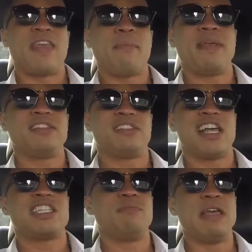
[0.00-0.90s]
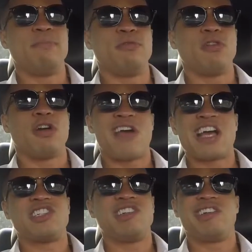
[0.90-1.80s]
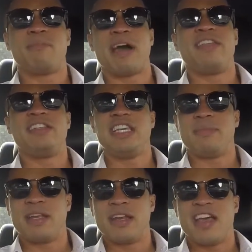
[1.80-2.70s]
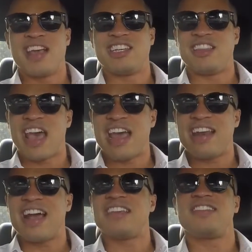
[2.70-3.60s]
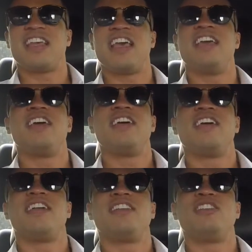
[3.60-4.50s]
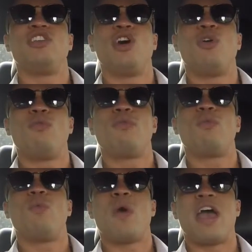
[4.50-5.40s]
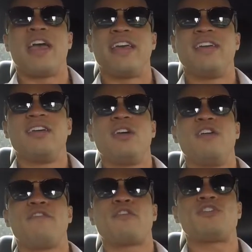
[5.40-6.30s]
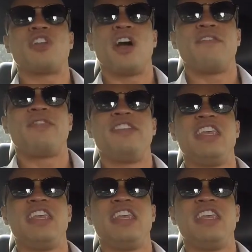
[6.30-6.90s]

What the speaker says: that means less people are actually going to buy the Demon. And to that, I say, no way. First off, the